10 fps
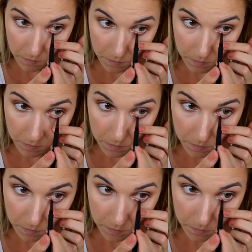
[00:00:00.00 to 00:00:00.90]

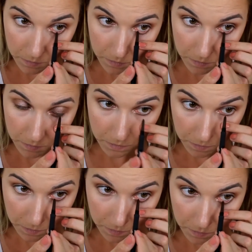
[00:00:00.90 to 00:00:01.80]

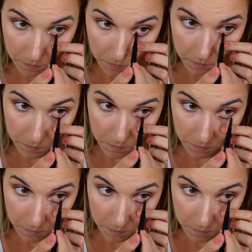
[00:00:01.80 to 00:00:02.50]
Nobody speaks.